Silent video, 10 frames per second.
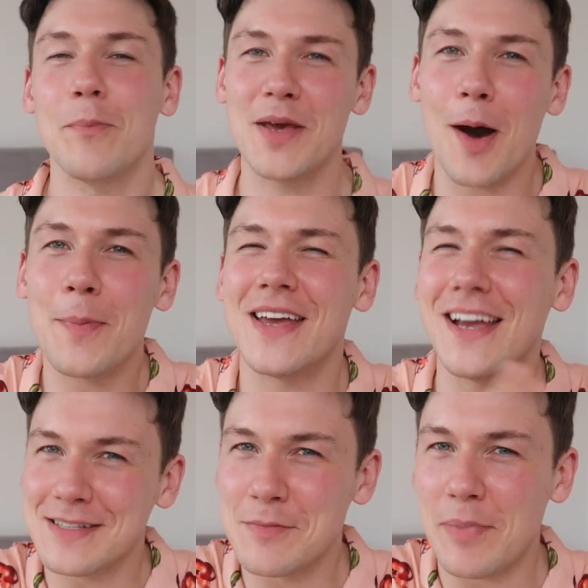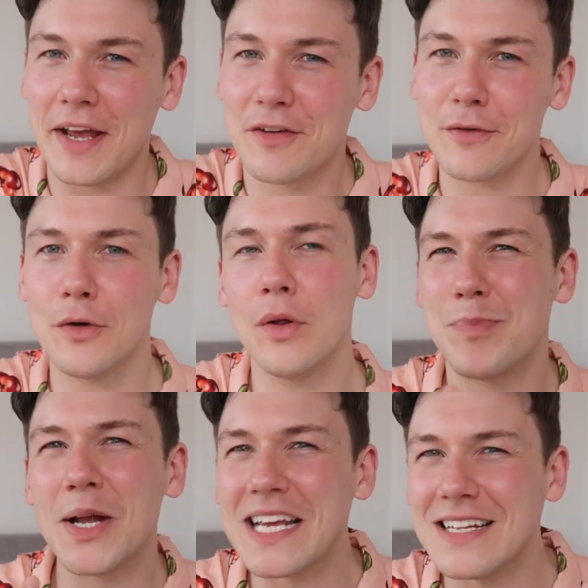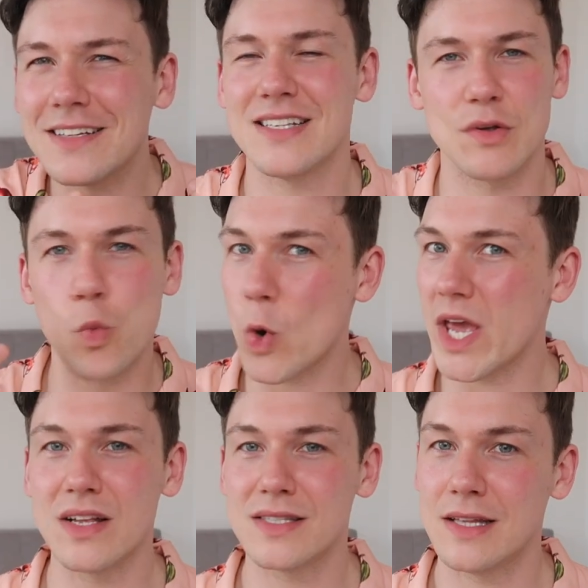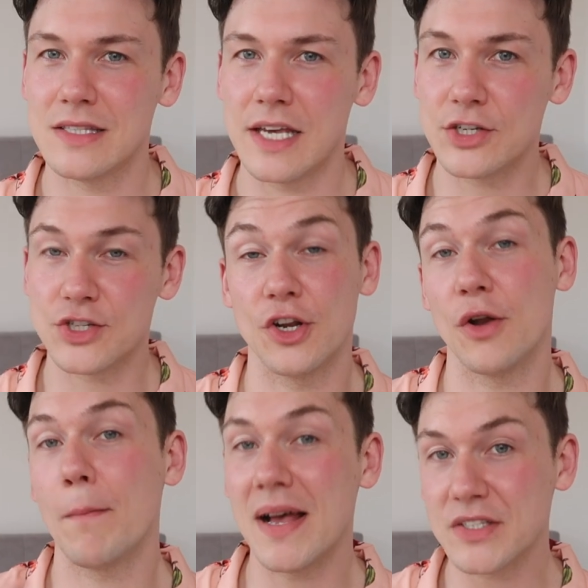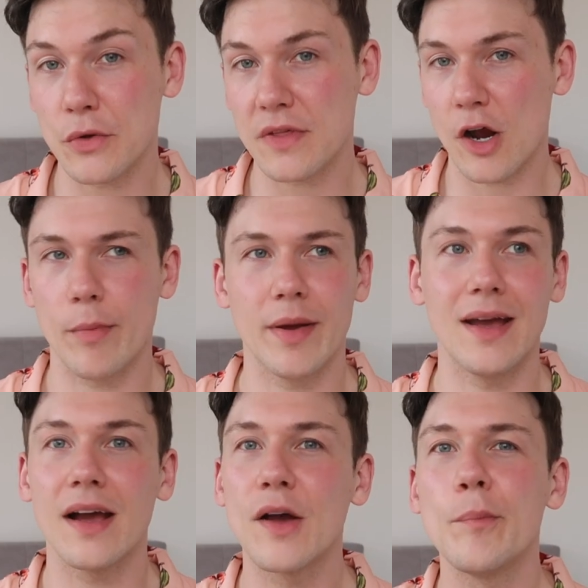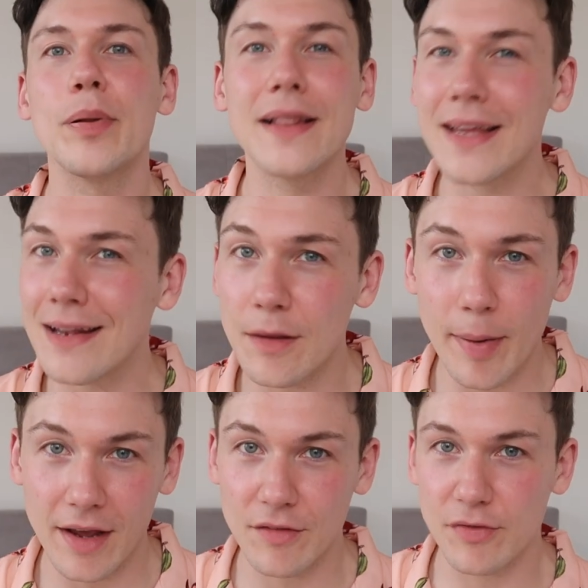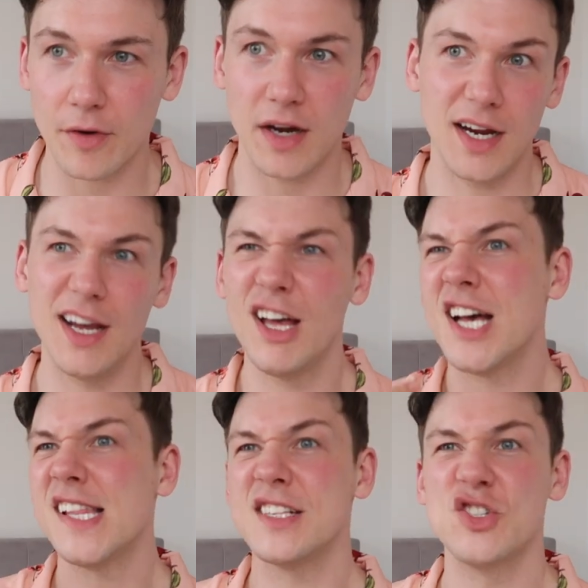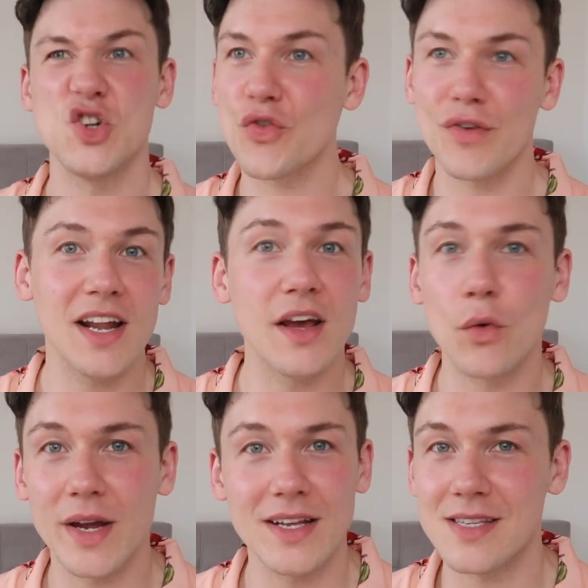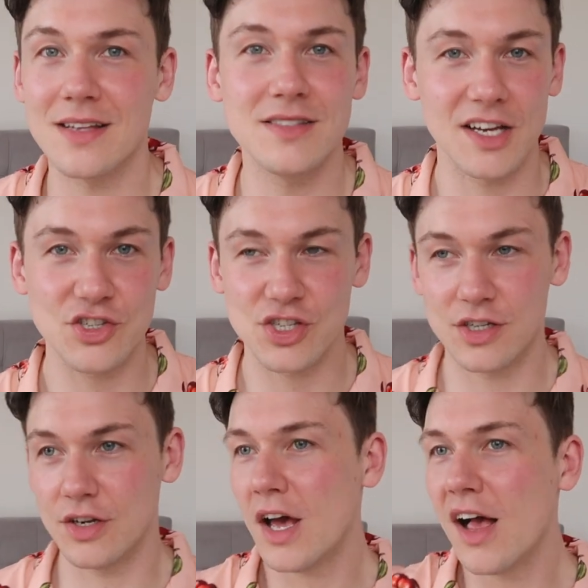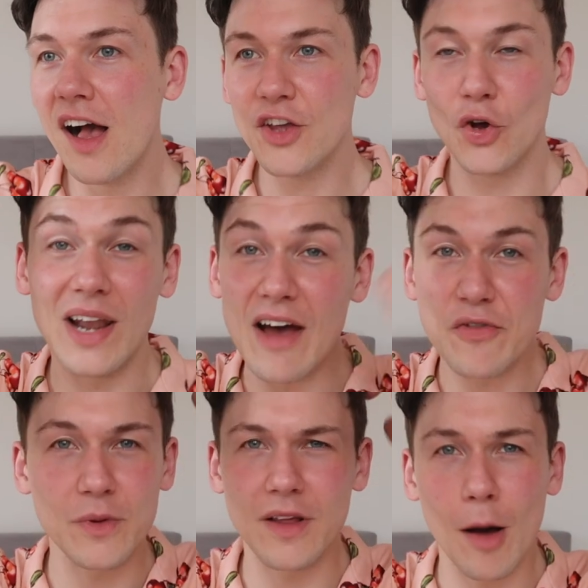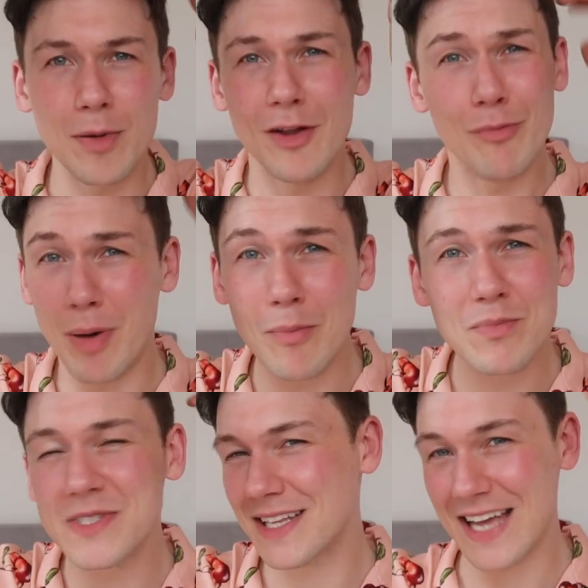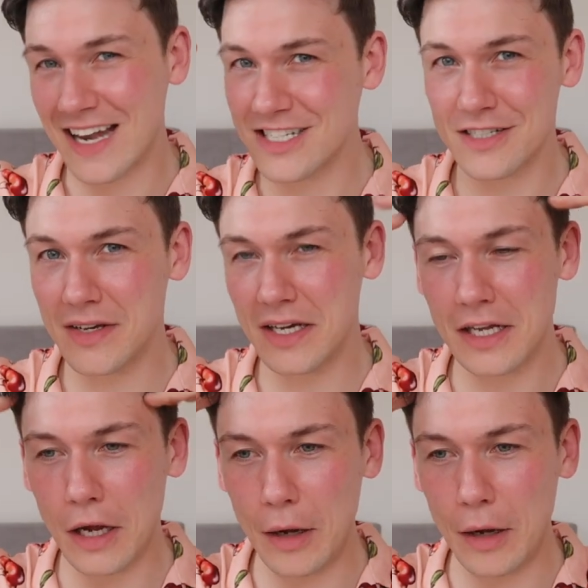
PRP isn't painful, but it is a weird sensation. Mesotherapy, completely pain-free. There's not really a weird sensation. You're left with a couple of bumps at the end of it.